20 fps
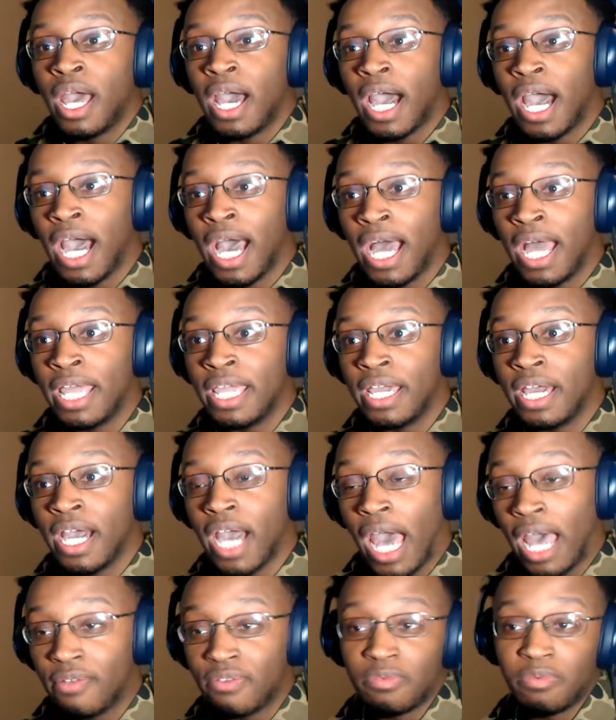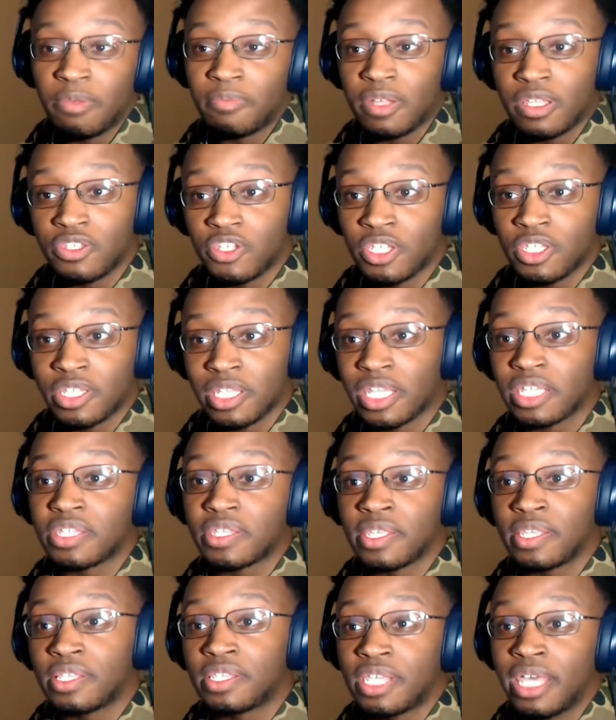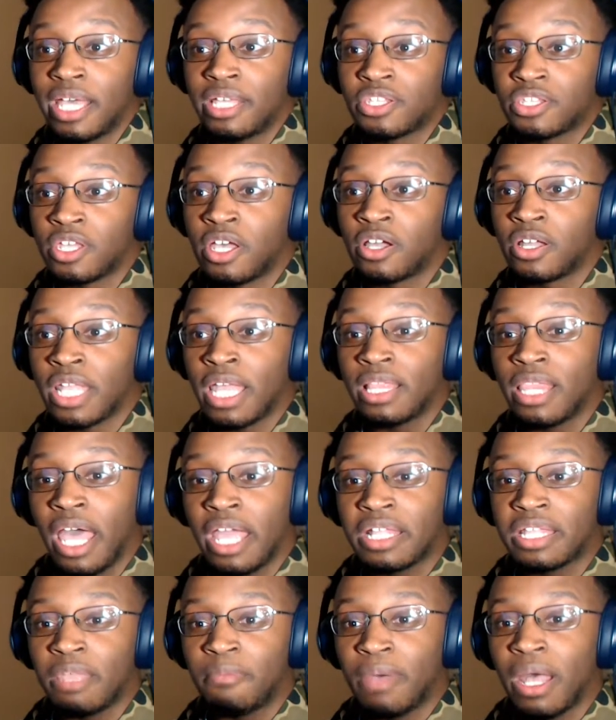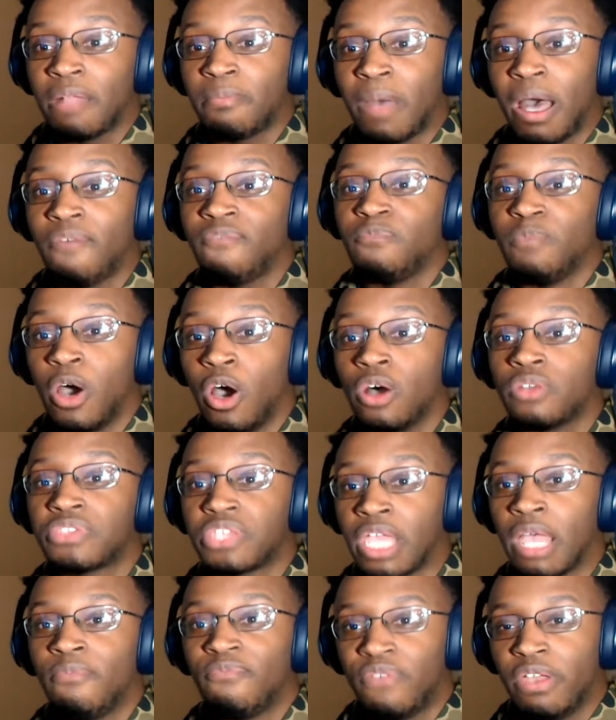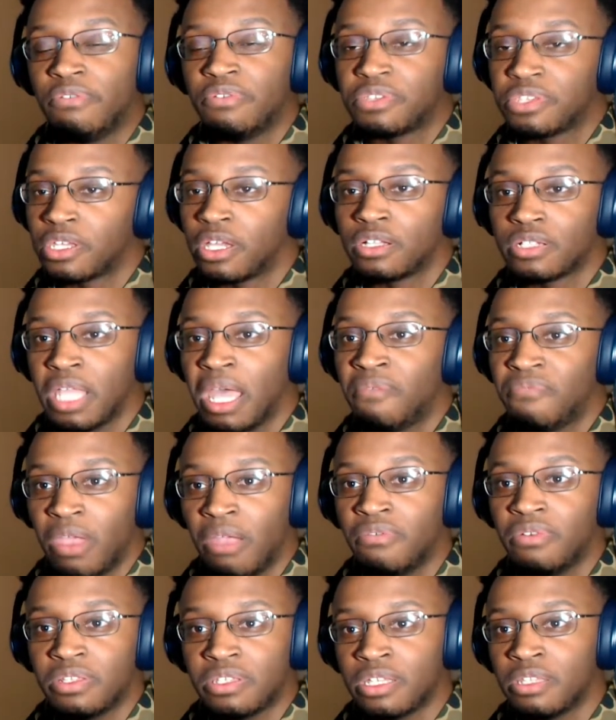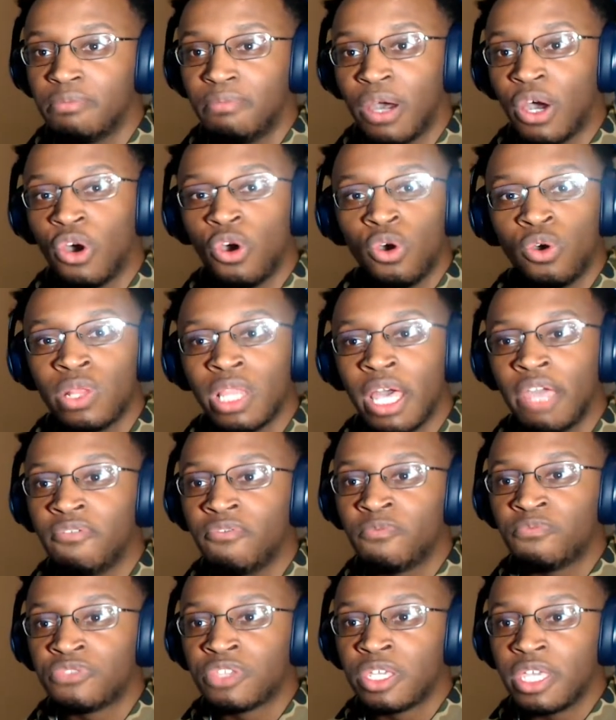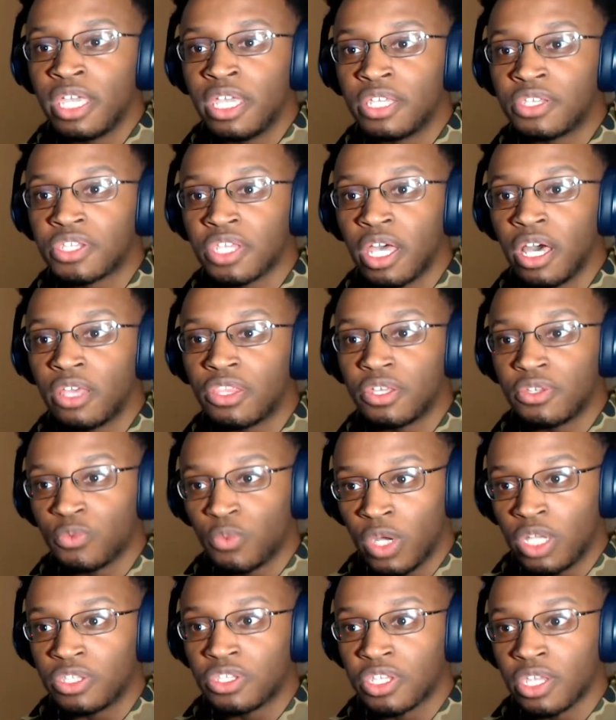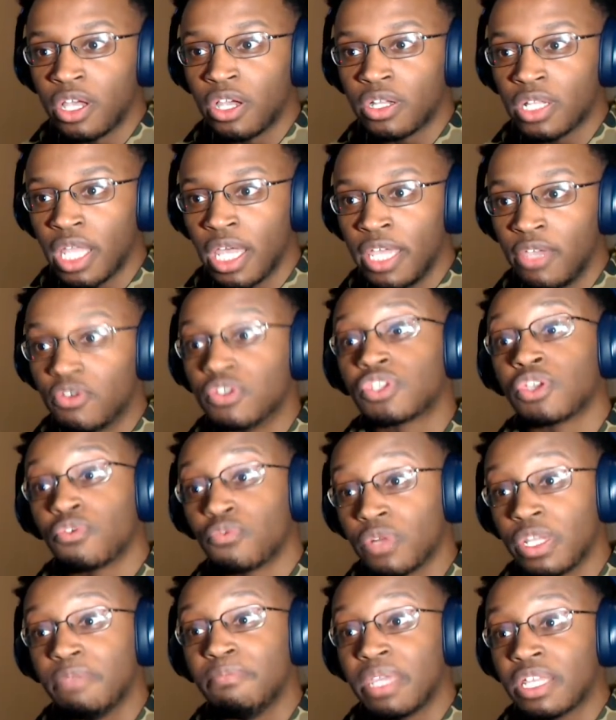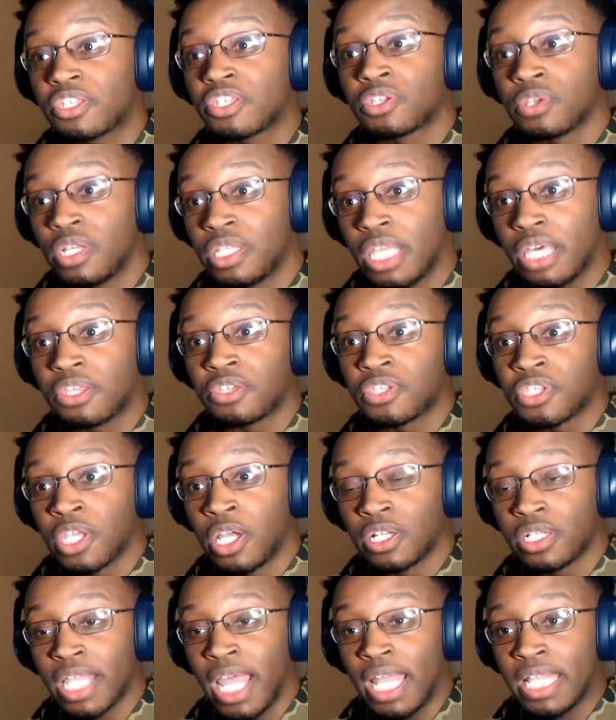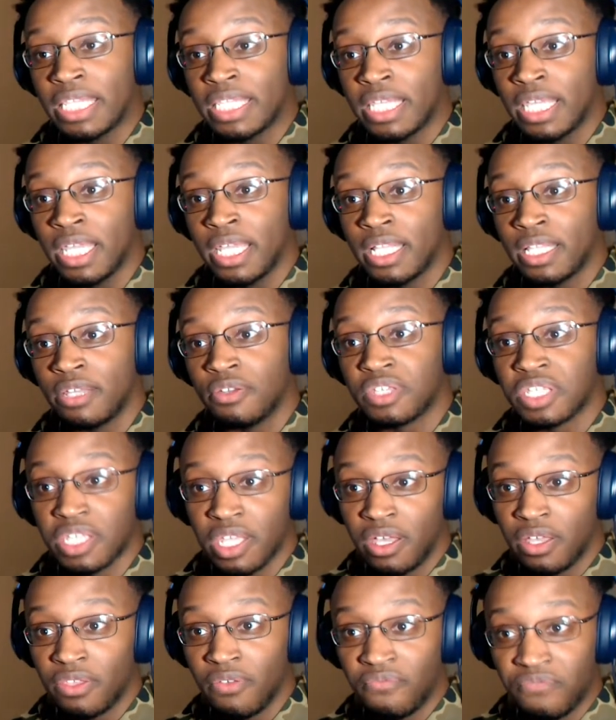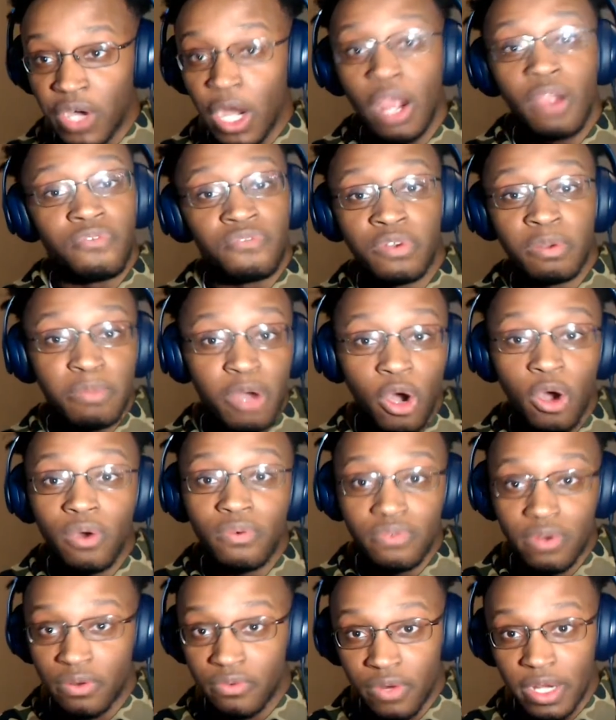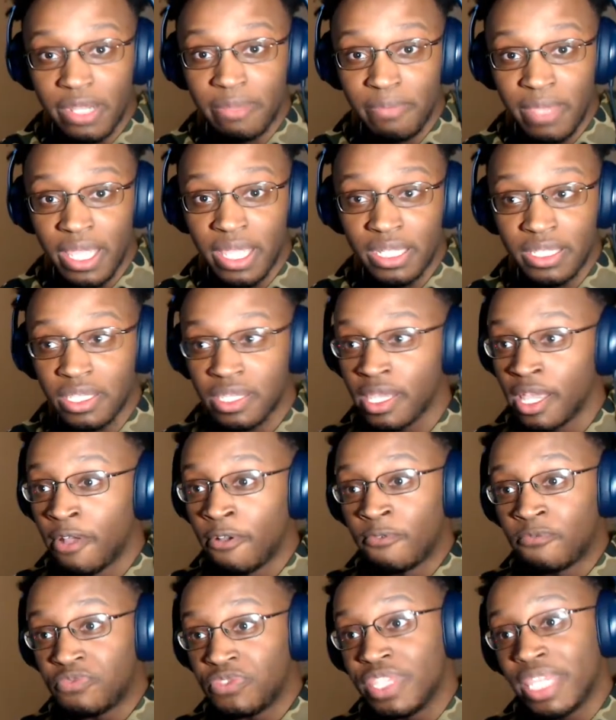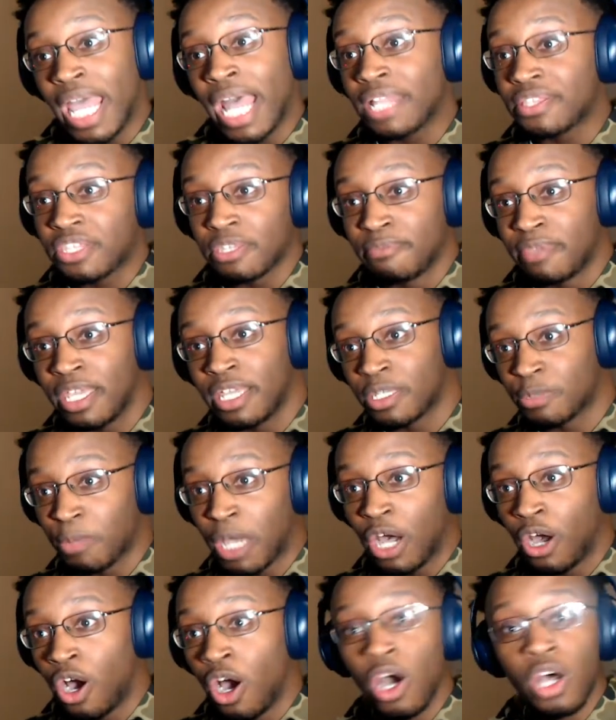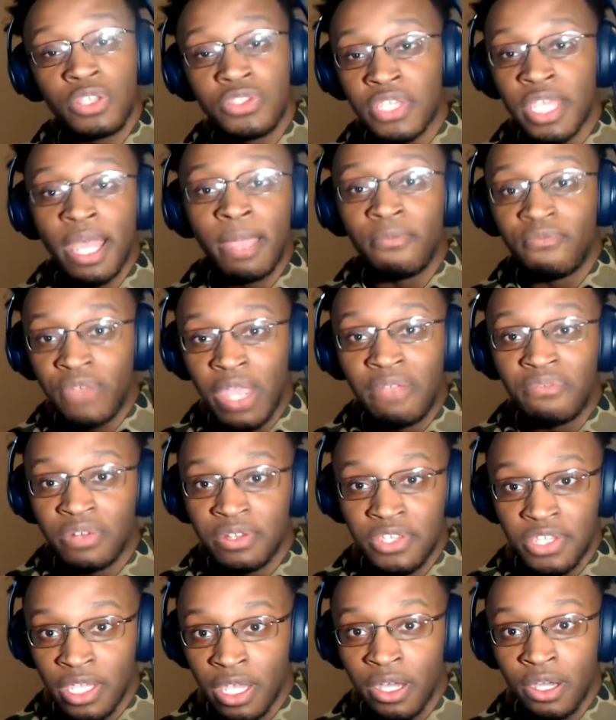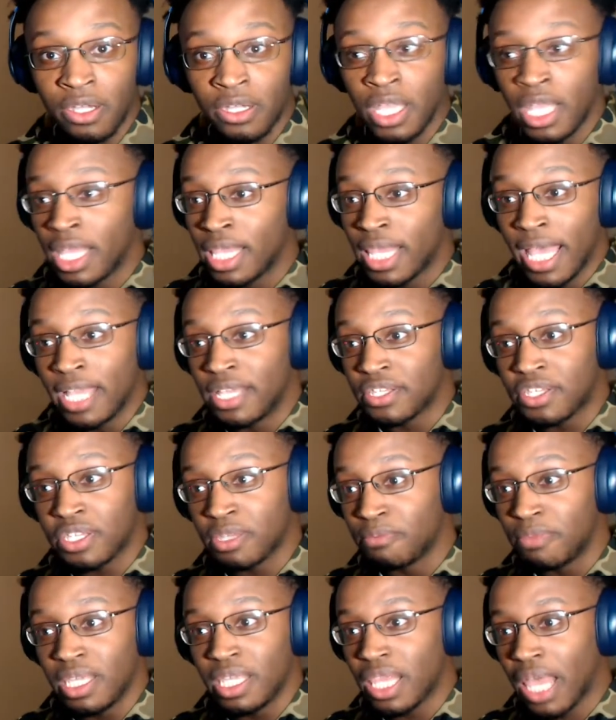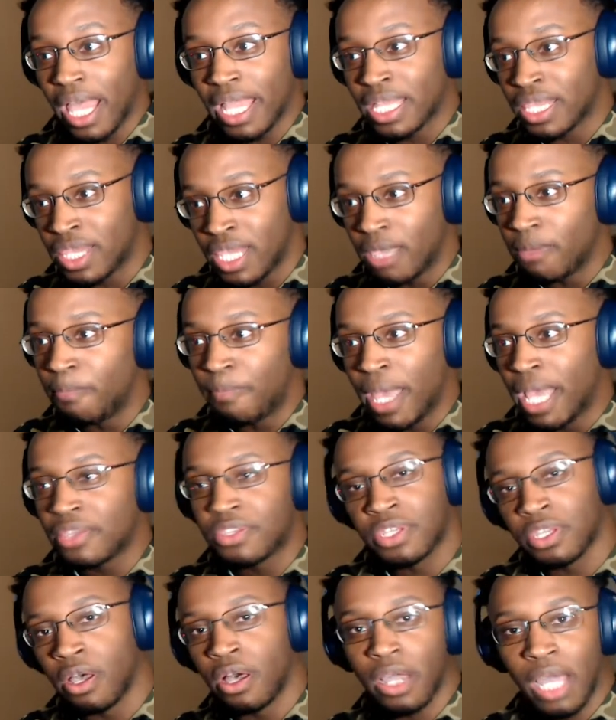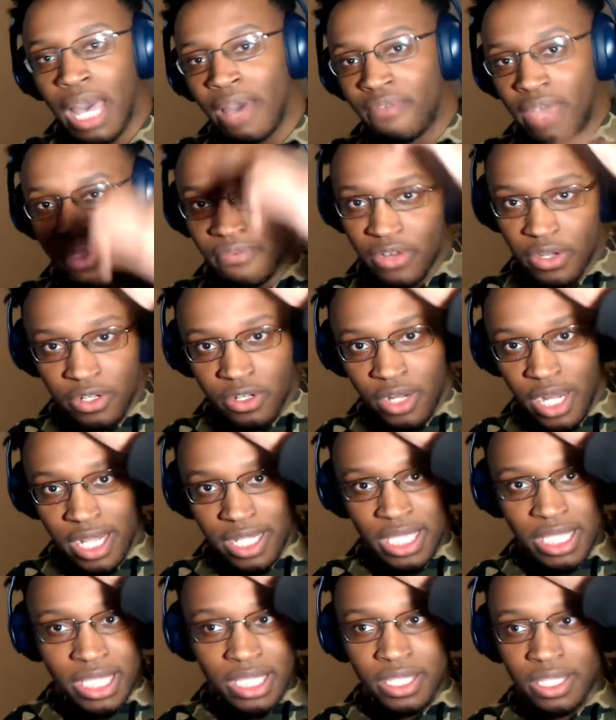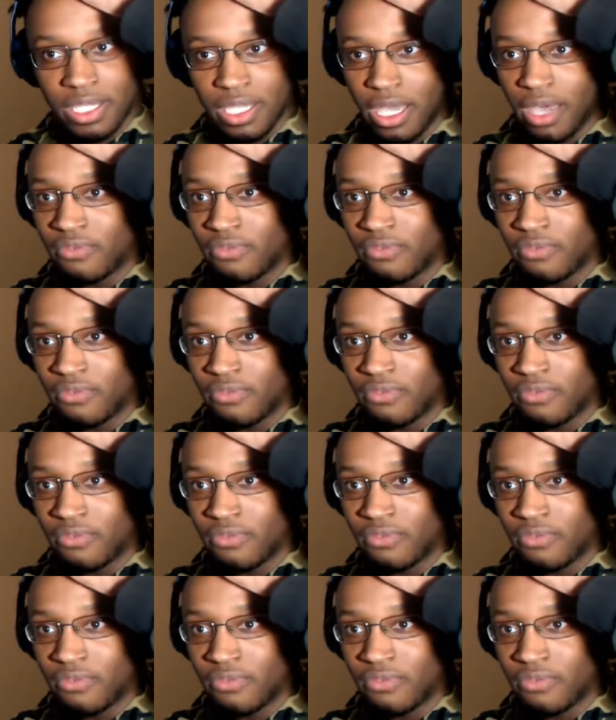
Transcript: I remember just listening to that song, and I liked it. But my all-time favorite song that I've ever done in my whole life is the one song, it was a remix to another song that I did, and it was the Far From Over remix. And that, to me, is my all-time favorite song. That is, to me, like, the best song I've ever created and stuff.